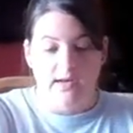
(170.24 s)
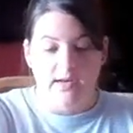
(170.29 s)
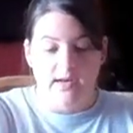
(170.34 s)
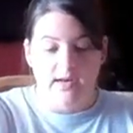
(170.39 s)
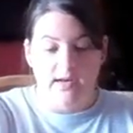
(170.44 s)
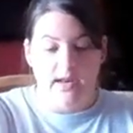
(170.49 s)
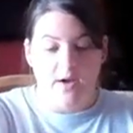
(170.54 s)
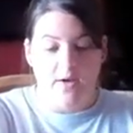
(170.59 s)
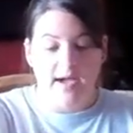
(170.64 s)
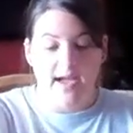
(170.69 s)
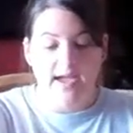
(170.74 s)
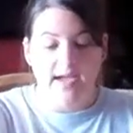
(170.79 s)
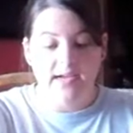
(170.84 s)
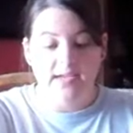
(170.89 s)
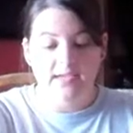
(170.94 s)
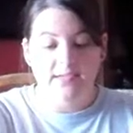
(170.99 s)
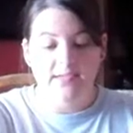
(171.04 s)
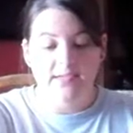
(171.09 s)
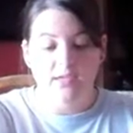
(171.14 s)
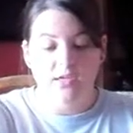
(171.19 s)
Now
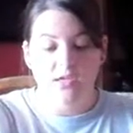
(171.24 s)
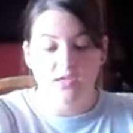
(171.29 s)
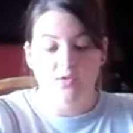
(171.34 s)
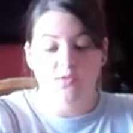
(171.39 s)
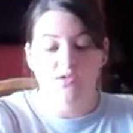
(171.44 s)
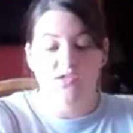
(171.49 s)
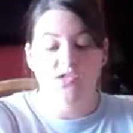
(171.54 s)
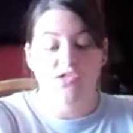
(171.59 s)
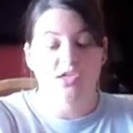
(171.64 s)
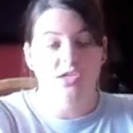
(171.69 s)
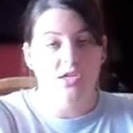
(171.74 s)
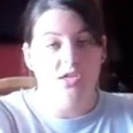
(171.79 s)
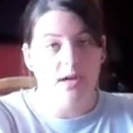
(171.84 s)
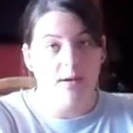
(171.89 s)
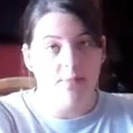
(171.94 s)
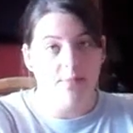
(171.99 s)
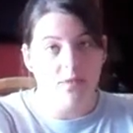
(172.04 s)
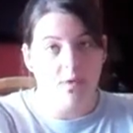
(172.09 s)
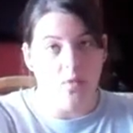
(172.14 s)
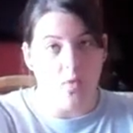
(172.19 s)
as you stir
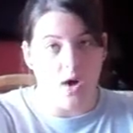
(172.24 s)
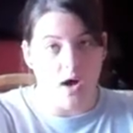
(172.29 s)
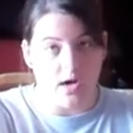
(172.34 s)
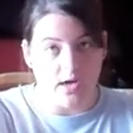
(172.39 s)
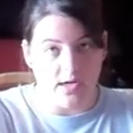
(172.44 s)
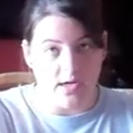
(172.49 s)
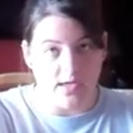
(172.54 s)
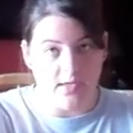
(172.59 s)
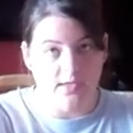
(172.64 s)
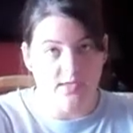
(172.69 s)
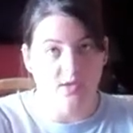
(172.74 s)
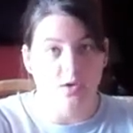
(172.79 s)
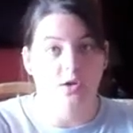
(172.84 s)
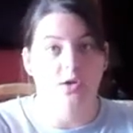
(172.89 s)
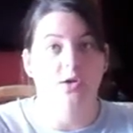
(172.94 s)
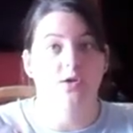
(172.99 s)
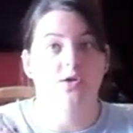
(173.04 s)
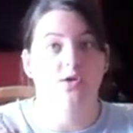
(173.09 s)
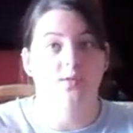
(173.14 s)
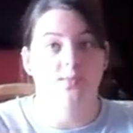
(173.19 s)
up the water, so
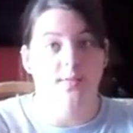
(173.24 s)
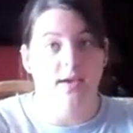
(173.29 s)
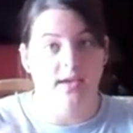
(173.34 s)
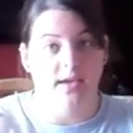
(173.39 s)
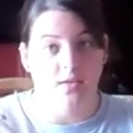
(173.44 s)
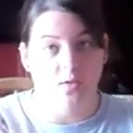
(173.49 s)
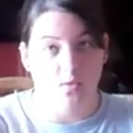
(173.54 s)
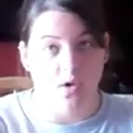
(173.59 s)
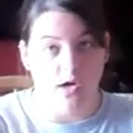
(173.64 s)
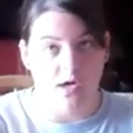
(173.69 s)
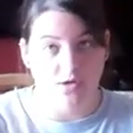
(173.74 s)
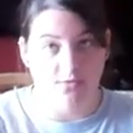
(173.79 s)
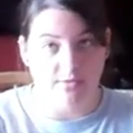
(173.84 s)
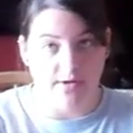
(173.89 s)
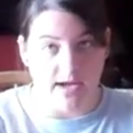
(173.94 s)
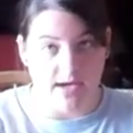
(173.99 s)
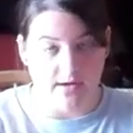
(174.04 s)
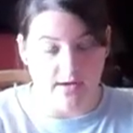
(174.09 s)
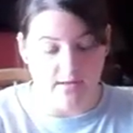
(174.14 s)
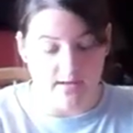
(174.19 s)
you make the water
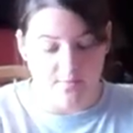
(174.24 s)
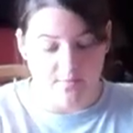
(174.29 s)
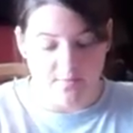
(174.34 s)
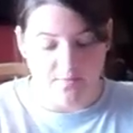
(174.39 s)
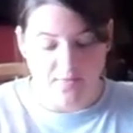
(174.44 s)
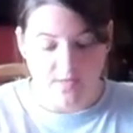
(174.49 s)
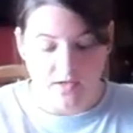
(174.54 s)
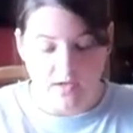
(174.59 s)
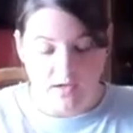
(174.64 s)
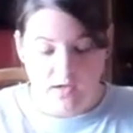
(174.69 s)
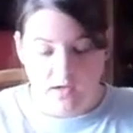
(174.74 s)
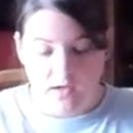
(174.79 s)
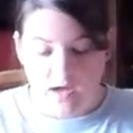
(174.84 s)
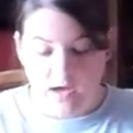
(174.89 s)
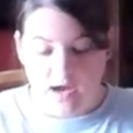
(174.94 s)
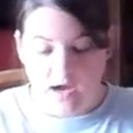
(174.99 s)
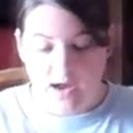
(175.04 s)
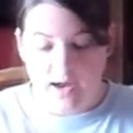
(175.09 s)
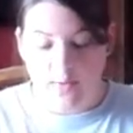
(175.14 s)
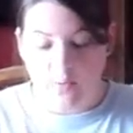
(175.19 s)
red,
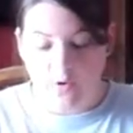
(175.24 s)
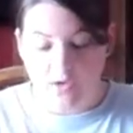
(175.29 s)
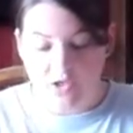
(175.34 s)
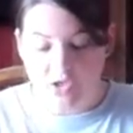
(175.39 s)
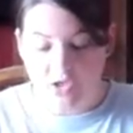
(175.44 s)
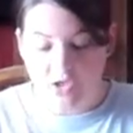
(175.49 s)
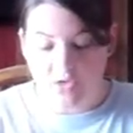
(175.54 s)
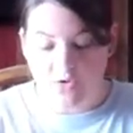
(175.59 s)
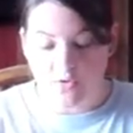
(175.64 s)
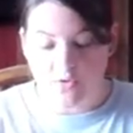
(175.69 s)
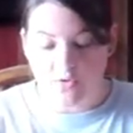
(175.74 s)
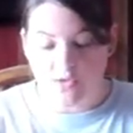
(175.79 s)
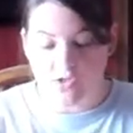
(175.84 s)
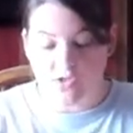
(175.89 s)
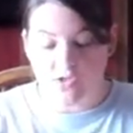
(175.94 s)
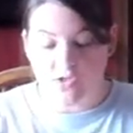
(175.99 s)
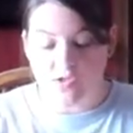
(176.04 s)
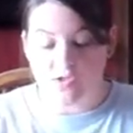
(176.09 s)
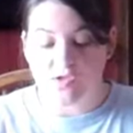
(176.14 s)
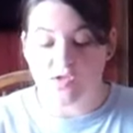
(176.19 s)
I want you to
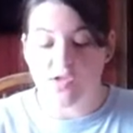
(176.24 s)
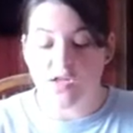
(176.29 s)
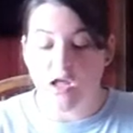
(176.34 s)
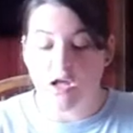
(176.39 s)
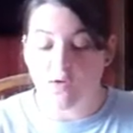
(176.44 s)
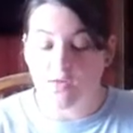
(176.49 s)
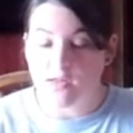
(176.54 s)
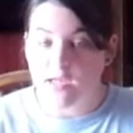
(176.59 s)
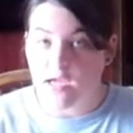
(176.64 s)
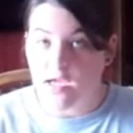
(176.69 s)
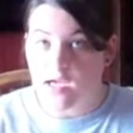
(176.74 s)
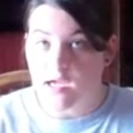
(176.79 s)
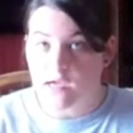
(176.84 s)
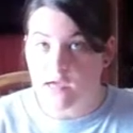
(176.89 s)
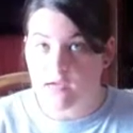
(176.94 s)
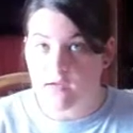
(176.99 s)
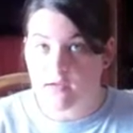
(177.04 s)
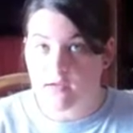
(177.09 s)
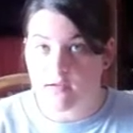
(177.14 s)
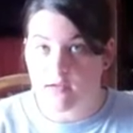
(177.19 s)
slowly
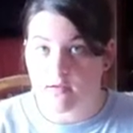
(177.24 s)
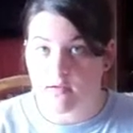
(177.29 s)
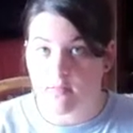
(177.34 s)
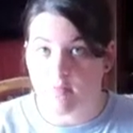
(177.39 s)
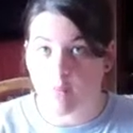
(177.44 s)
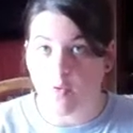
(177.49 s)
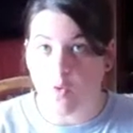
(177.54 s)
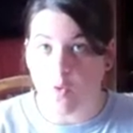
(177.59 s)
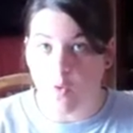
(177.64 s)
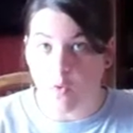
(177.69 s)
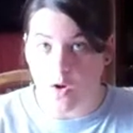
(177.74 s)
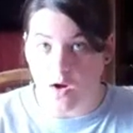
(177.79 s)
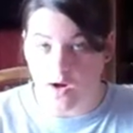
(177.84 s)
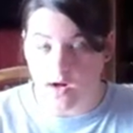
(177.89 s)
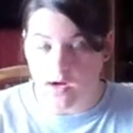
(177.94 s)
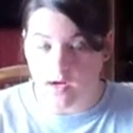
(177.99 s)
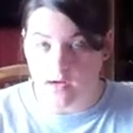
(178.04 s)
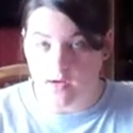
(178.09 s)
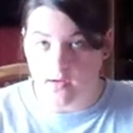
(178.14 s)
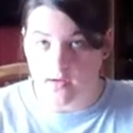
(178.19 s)

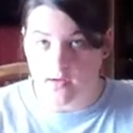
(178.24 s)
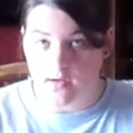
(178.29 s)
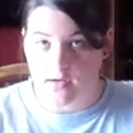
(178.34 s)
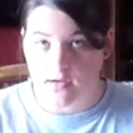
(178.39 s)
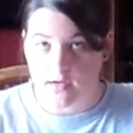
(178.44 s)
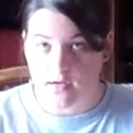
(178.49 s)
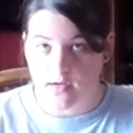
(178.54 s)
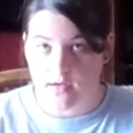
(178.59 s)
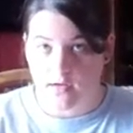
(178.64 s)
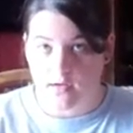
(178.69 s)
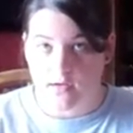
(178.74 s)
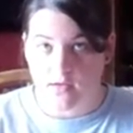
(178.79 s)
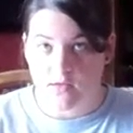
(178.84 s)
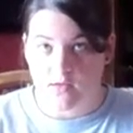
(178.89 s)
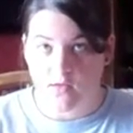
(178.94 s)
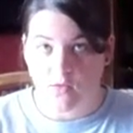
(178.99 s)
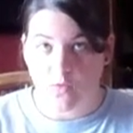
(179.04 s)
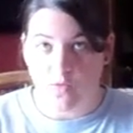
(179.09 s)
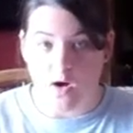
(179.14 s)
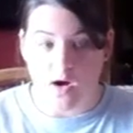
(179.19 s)
pour
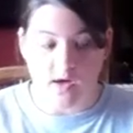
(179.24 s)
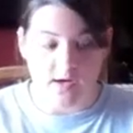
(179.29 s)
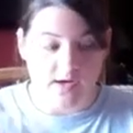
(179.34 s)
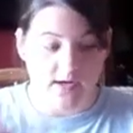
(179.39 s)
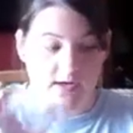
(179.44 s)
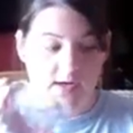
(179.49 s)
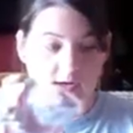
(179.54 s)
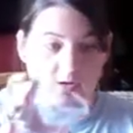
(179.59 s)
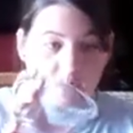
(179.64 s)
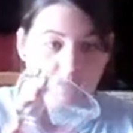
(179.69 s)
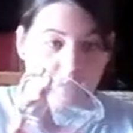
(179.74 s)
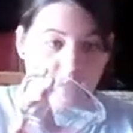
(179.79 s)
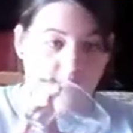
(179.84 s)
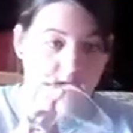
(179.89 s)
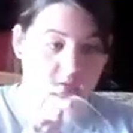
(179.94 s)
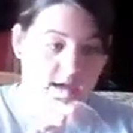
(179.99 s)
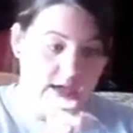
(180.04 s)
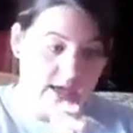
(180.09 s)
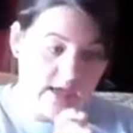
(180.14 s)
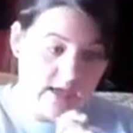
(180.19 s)
the water
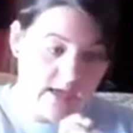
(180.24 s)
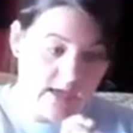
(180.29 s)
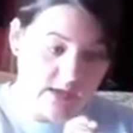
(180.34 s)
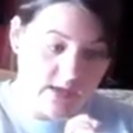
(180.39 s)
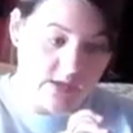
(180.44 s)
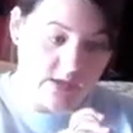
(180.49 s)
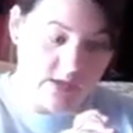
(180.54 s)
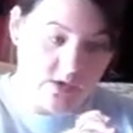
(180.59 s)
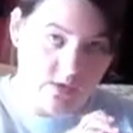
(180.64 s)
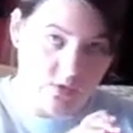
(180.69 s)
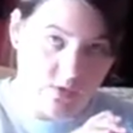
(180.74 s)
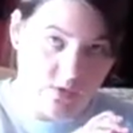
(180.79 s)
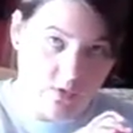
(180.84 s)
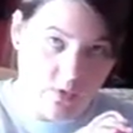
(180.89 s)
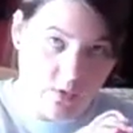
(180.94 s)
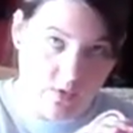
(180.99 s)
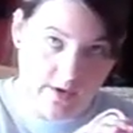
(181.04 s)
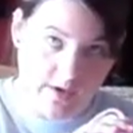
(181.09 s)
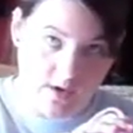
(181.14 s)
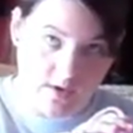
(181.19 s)
into the
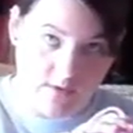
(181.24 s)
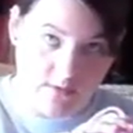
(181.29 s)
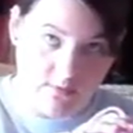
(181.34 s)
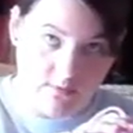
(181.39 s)
oil.